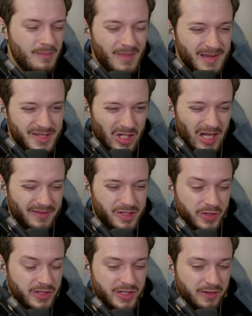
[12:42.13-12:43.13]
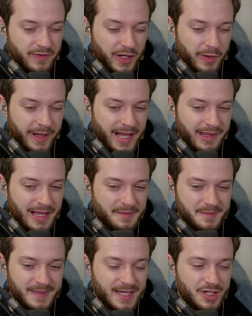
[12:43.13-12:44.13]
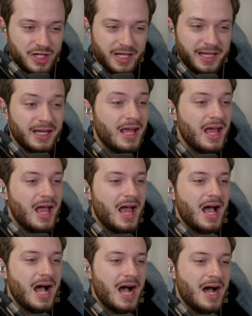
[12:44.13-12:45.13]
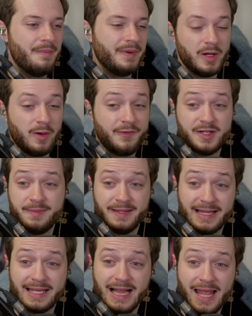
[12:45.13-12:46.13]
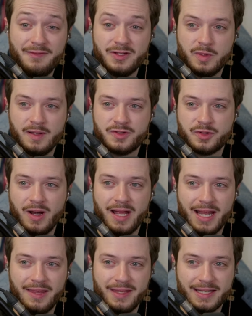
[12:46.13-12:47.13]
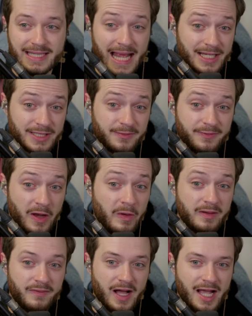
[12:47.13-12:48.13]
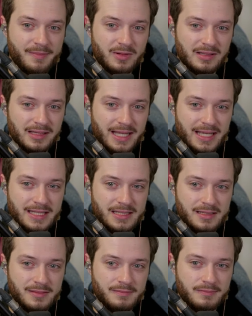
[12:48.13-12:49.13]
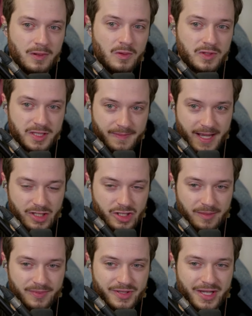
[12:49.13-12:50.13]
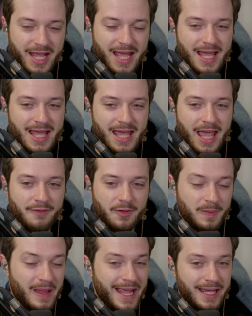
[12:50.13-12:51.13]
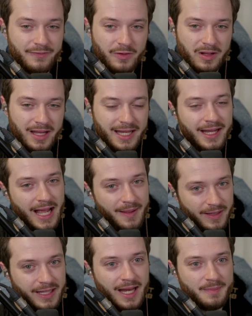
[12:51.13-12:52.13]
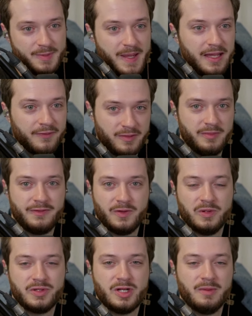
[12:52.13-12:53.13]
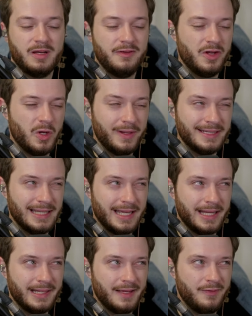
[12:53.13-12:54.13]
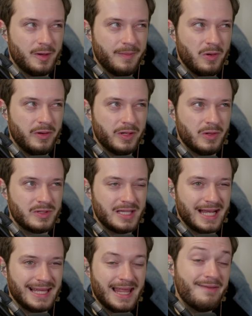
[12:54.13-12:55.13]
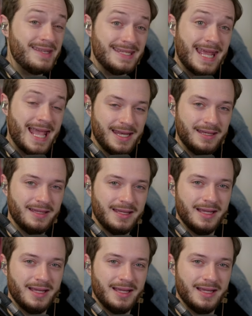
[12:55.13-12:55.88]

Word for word: Still, still figuring out the optimization on it. Um, but going for something like an eleven, twelve shrine, I think is actually very viable in most matchups. If you're playing Infernal, and I, I, again, I'm speaking from Infernals here, but if you're going like, if your opponent goes like eleven, ten,